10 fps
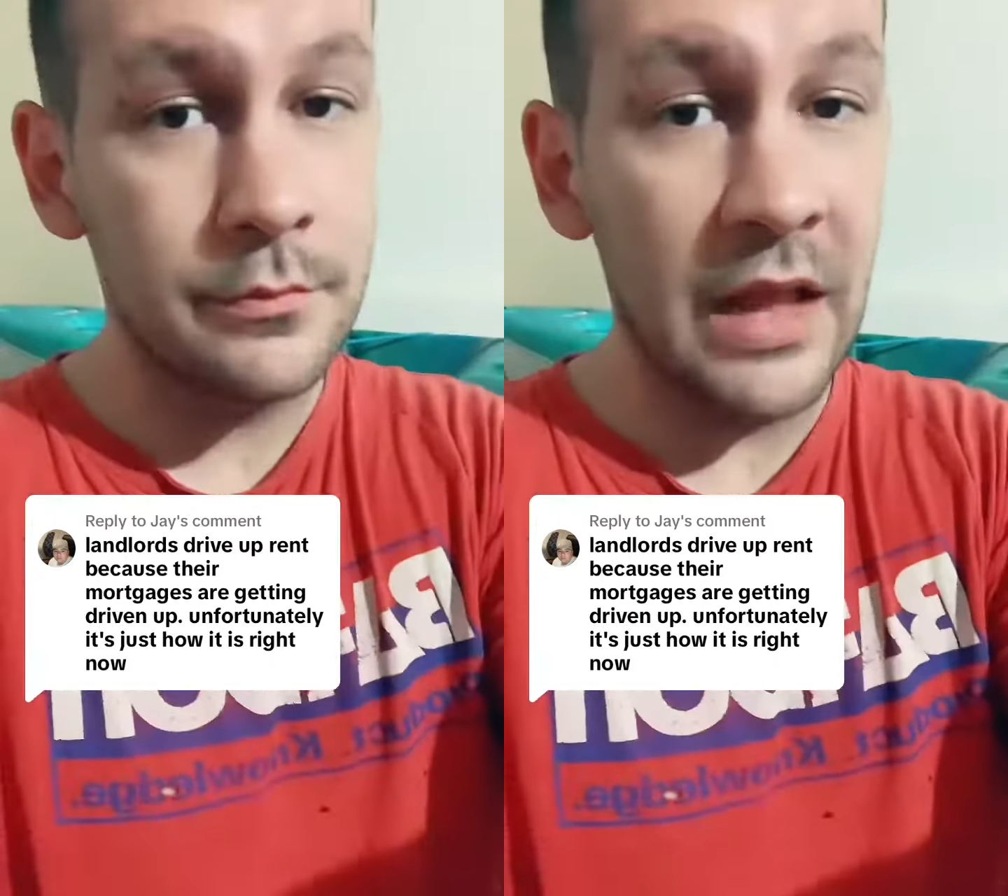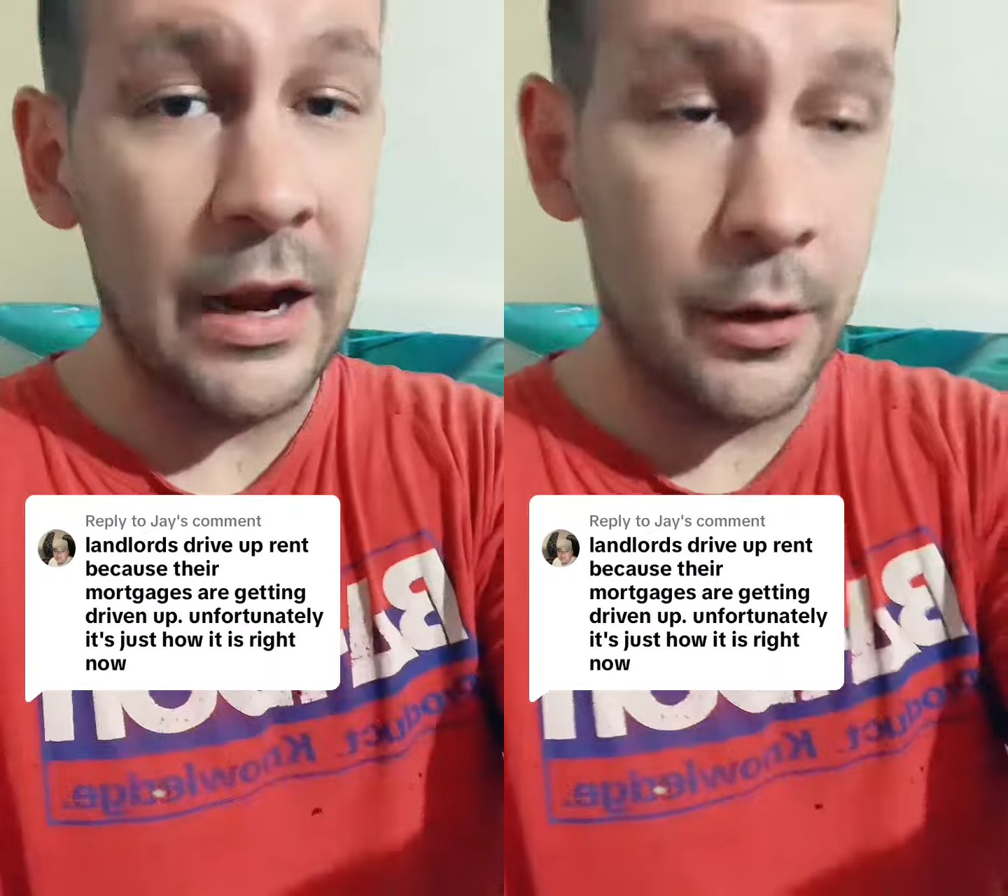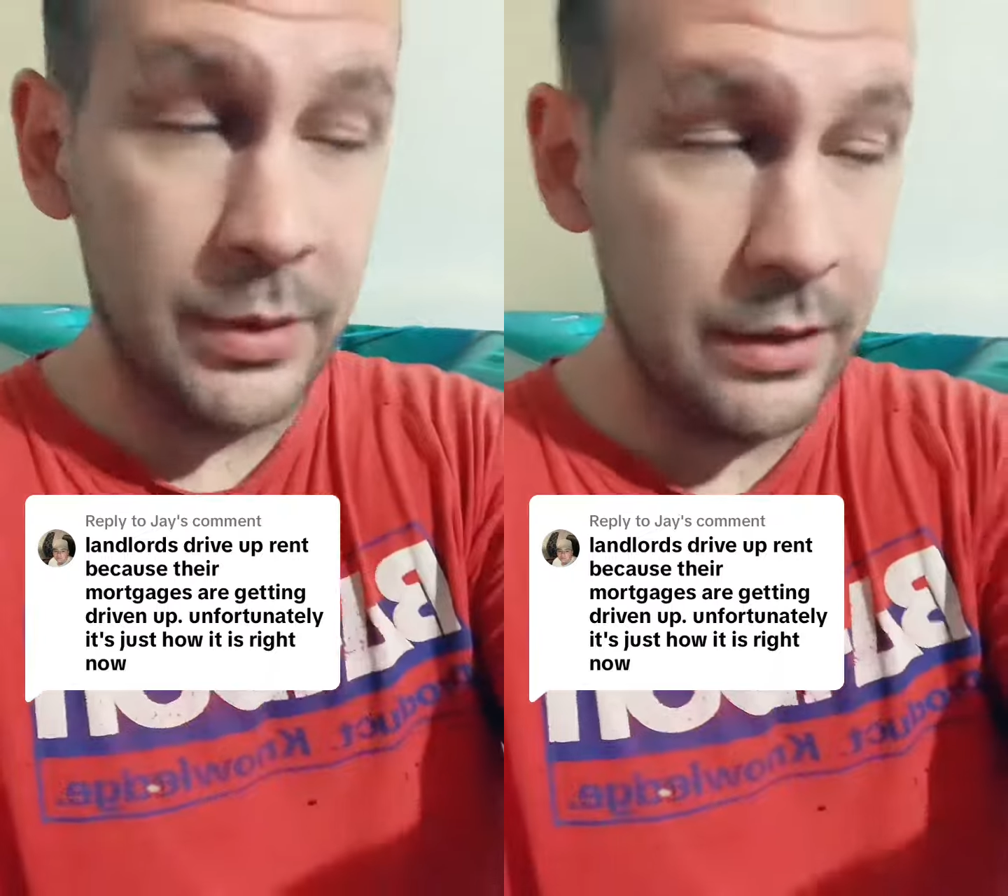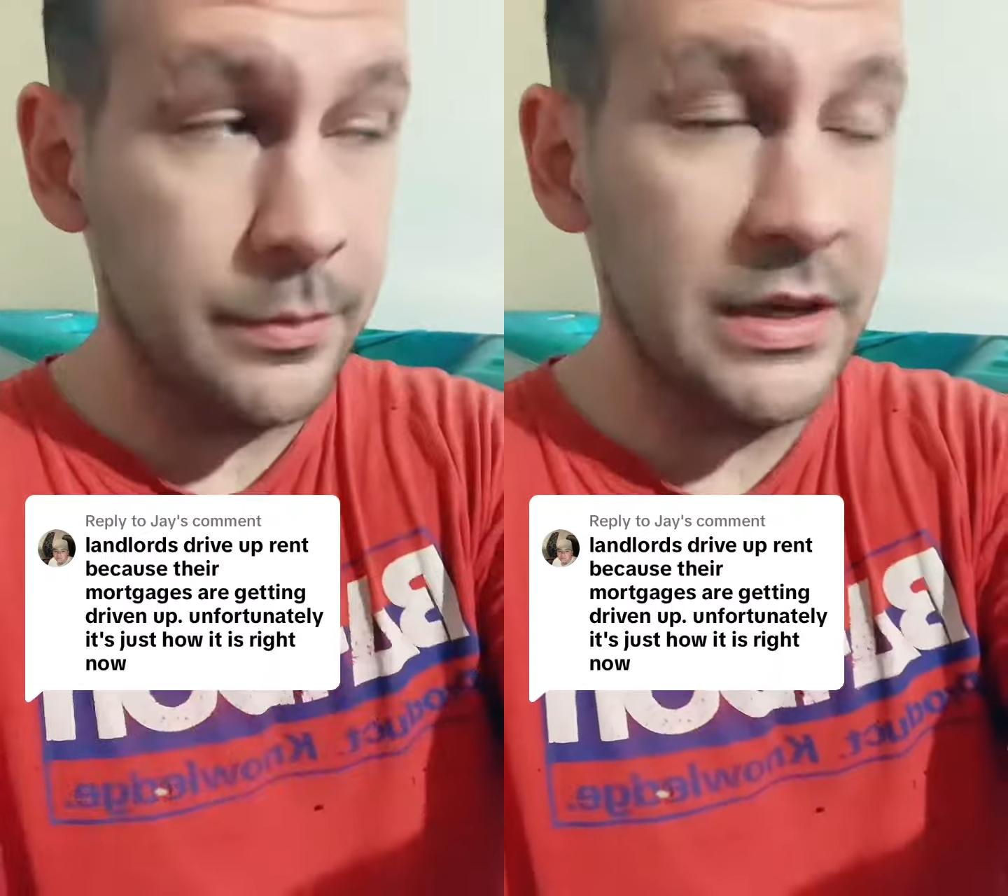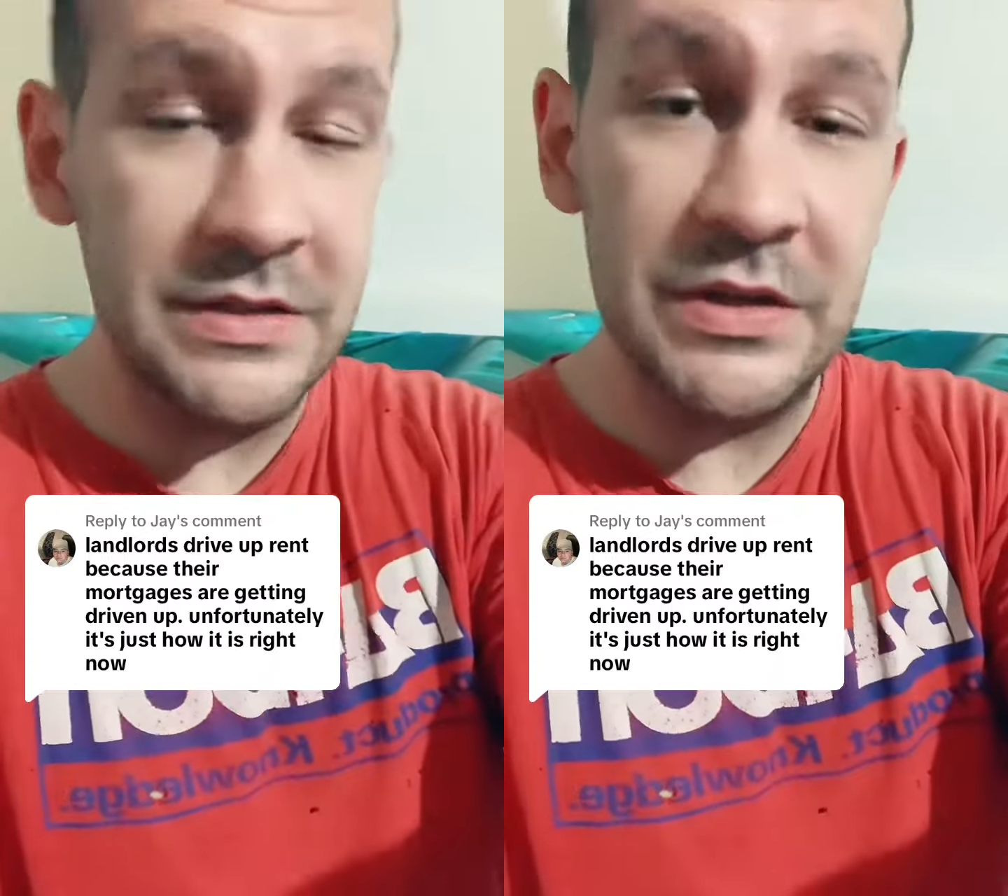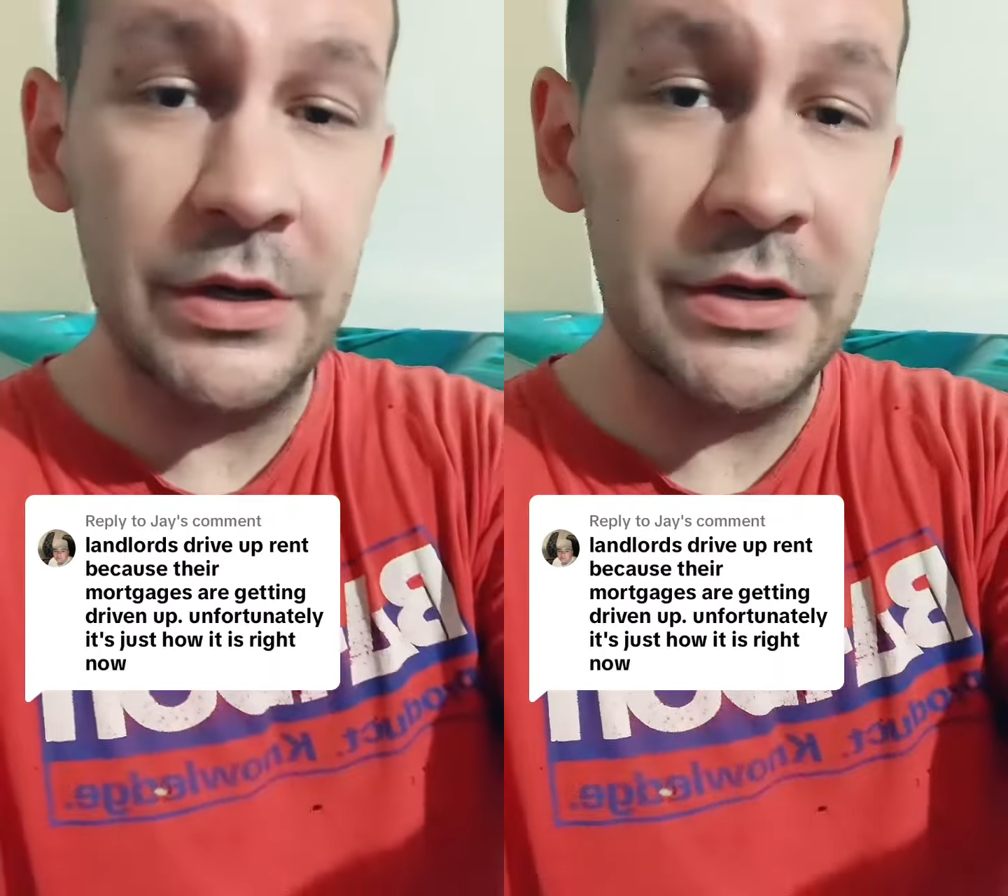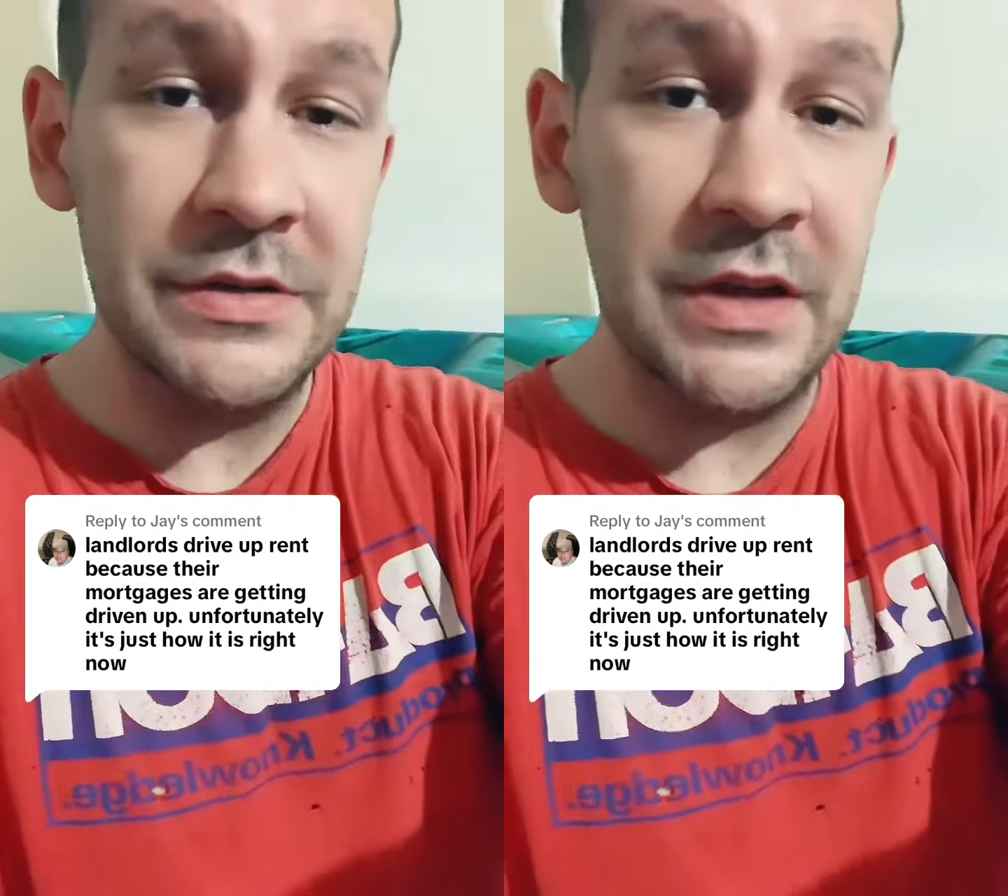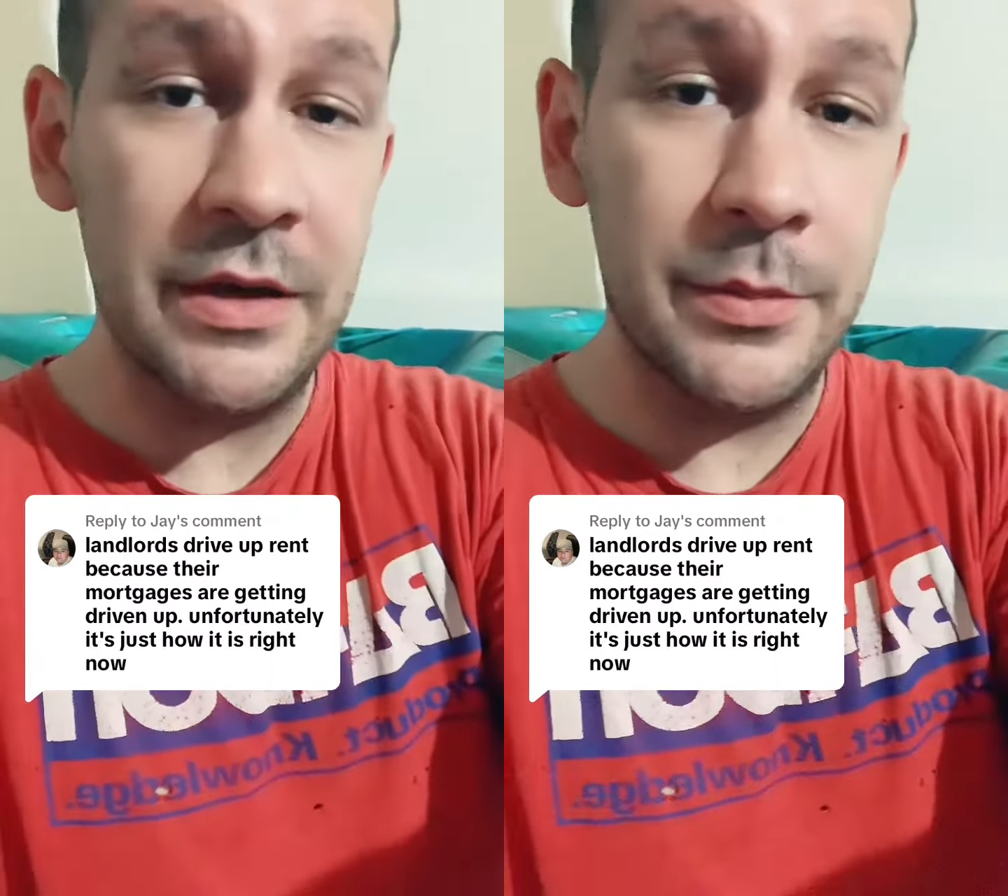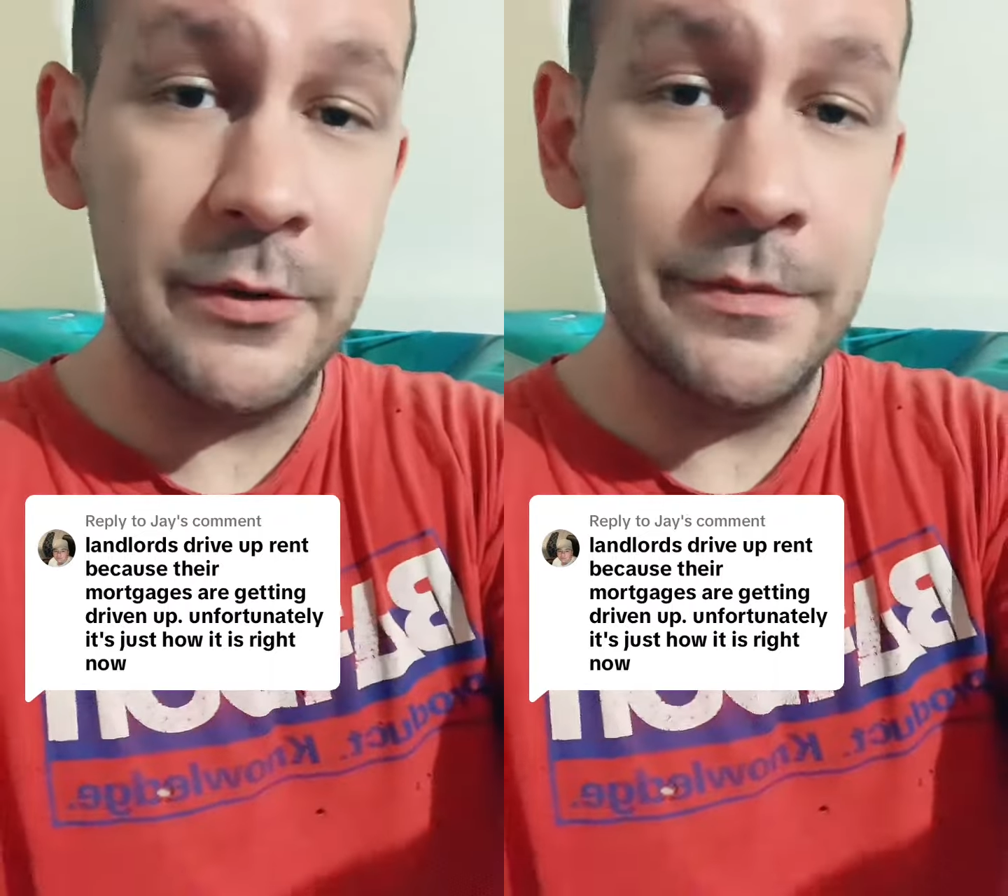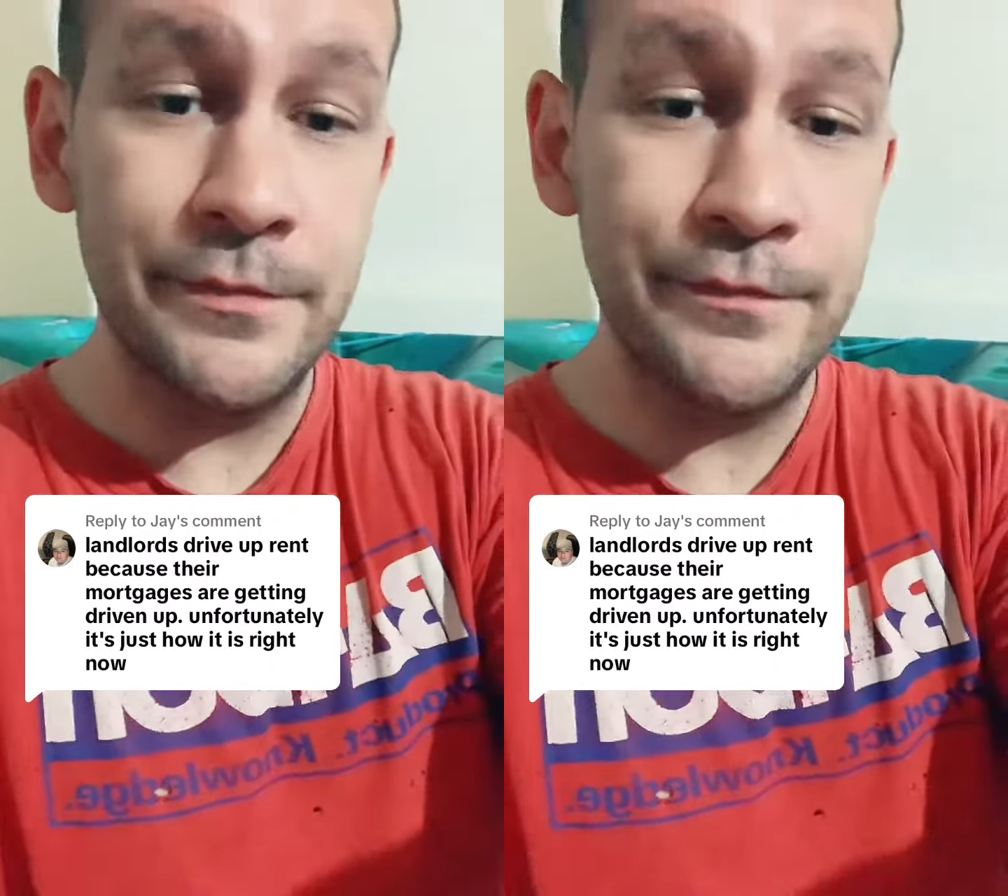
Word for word: Airbnb is a good example.